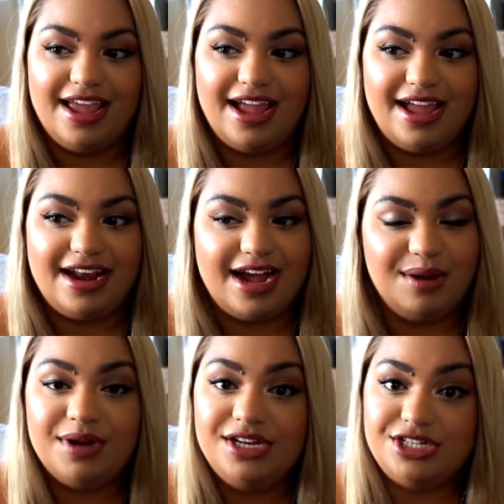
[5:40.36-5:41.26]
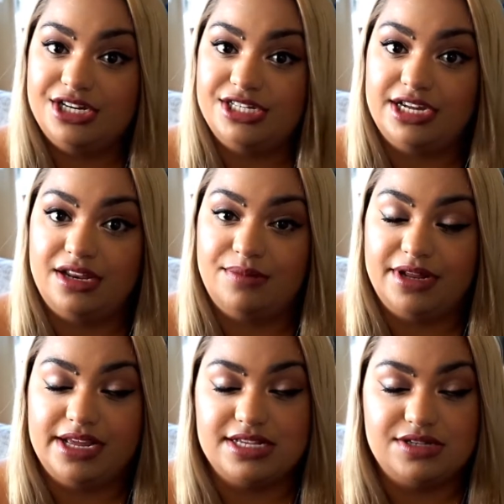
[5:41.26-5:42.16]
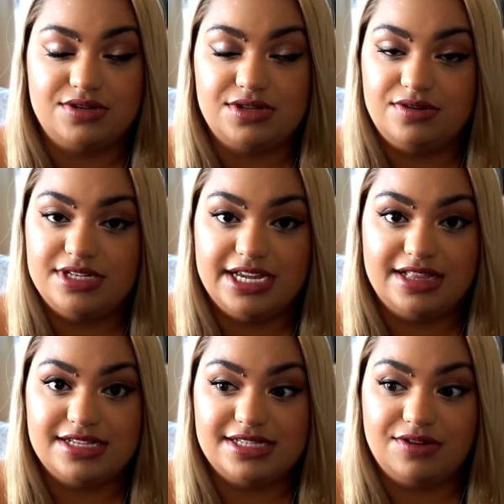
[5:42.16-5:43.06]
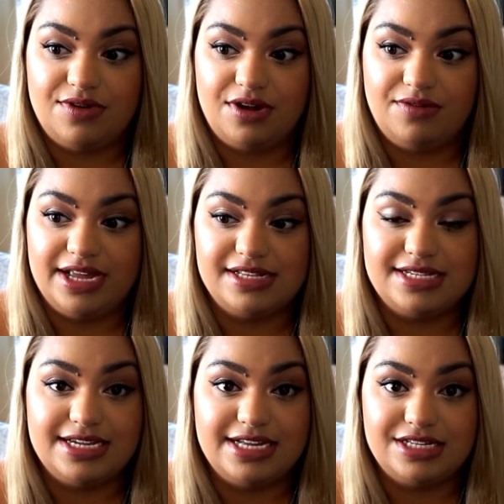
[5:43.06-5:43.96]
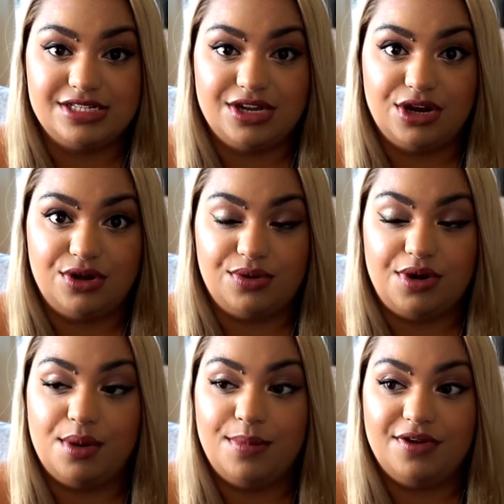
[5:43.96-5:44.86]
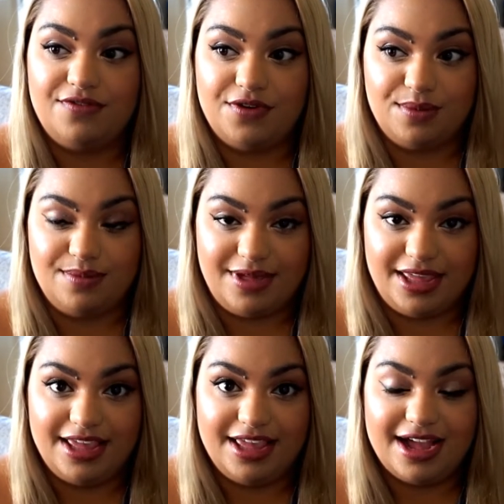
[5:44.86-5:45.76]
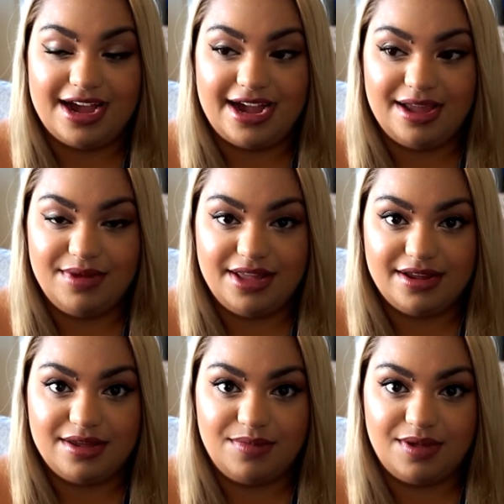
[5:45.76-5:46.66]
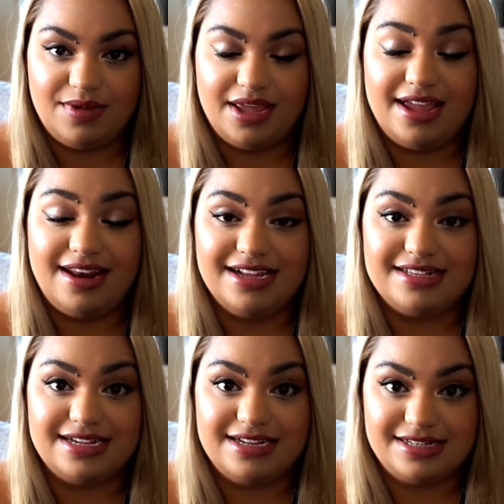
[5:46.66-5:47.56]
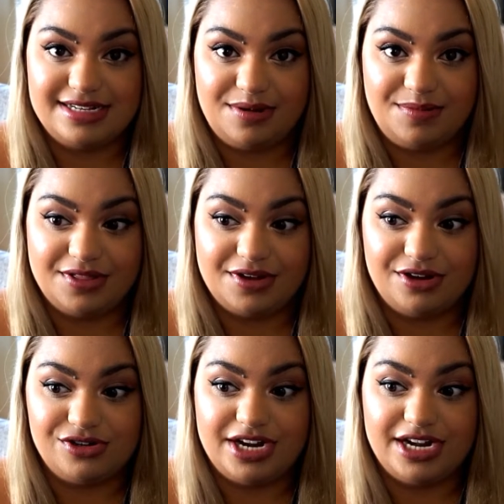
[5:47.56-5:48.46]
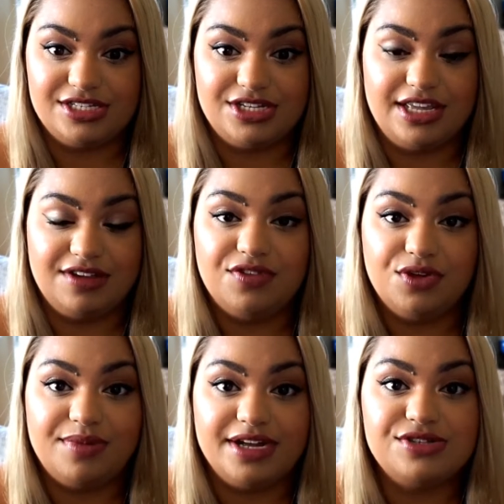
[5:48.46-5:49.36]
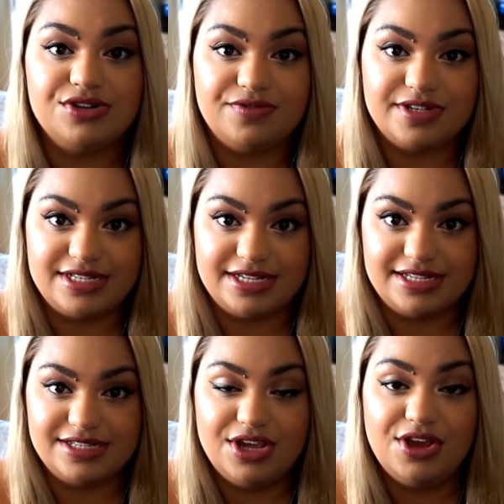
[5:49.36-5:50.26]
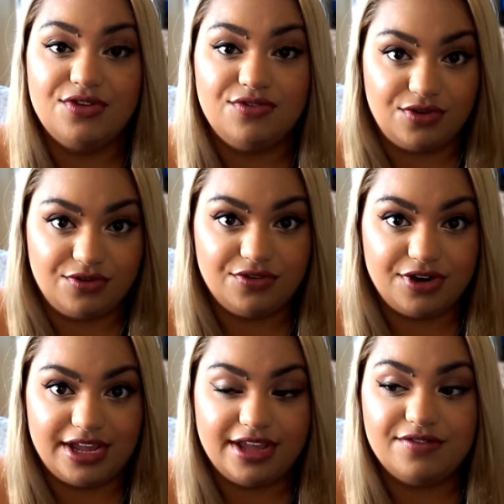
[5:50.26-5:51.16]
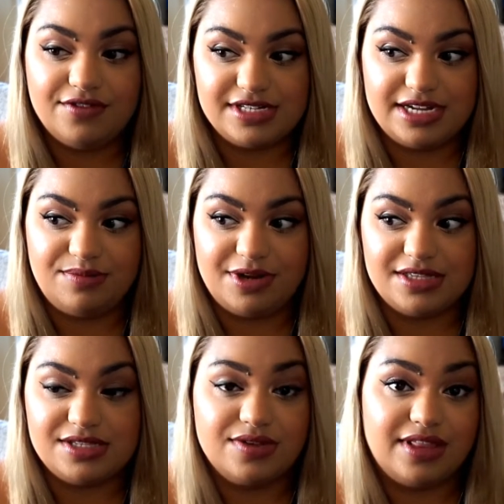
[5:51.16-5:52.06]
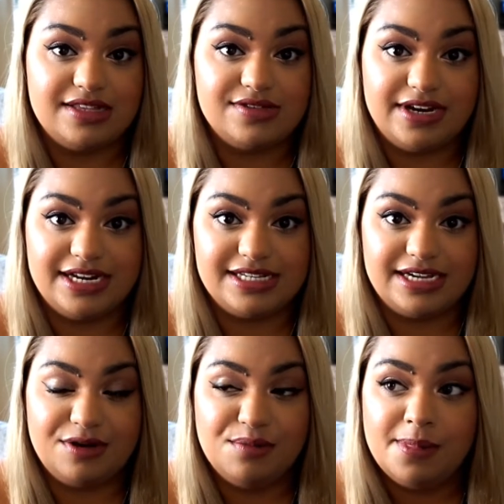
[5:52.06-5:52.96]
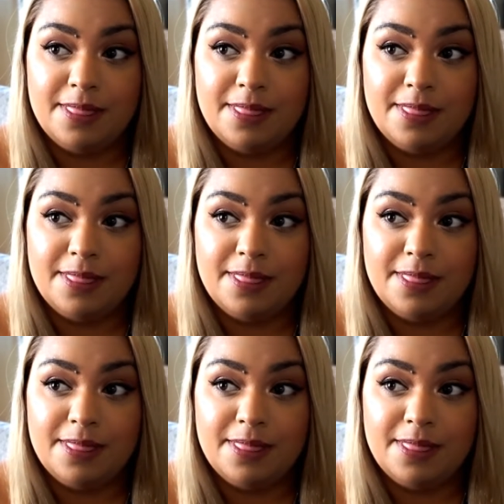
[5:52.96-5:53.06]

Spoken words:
And I'm not judging anybody, so don't take this the wrong way, to each their own. But for me, I made a commitment and I signed a 10-month contract to give you my services for free for 10 months. So that's what I did.